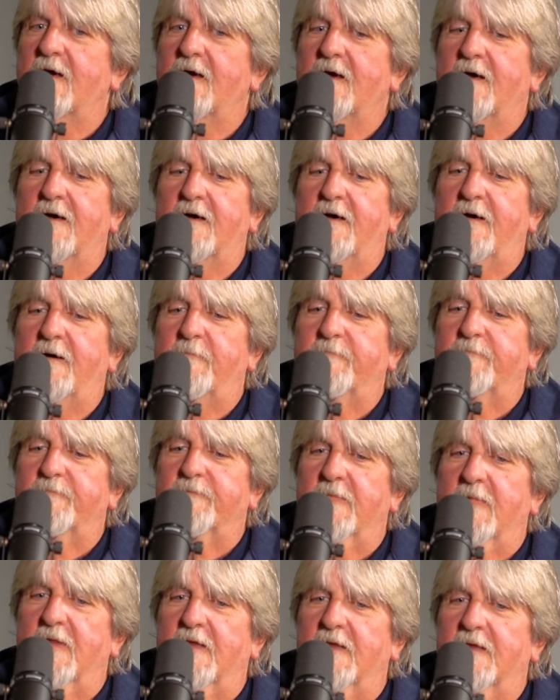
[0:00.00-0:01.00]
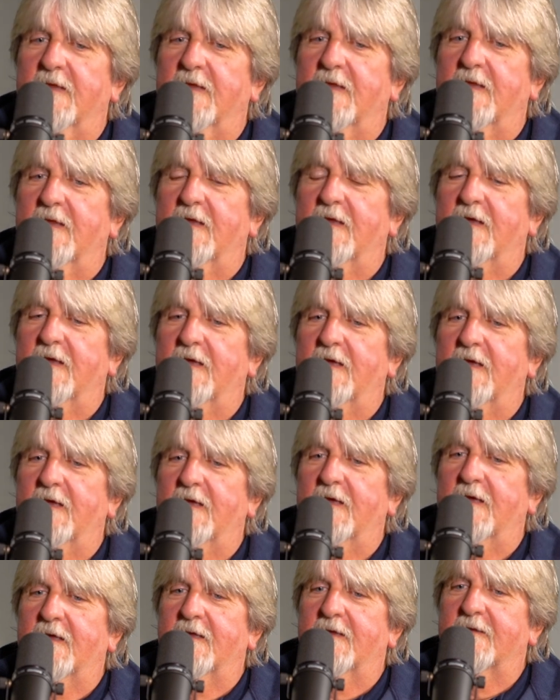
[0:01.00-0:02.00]
I
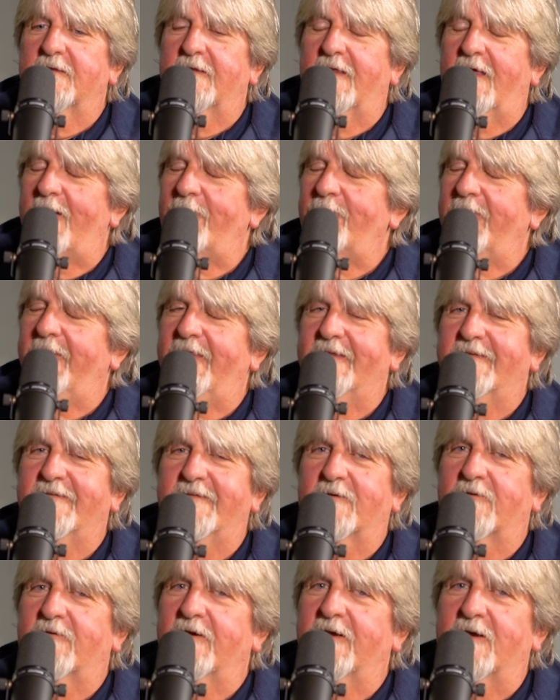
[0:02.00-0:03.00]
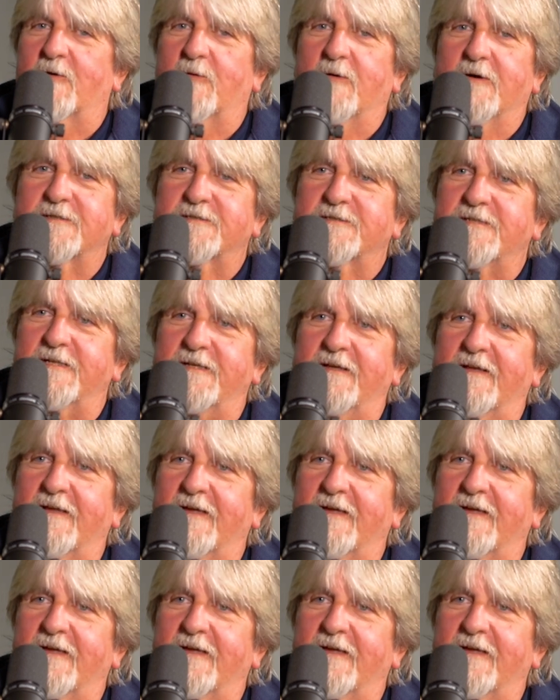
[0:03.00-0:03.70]
mean, that's a great question.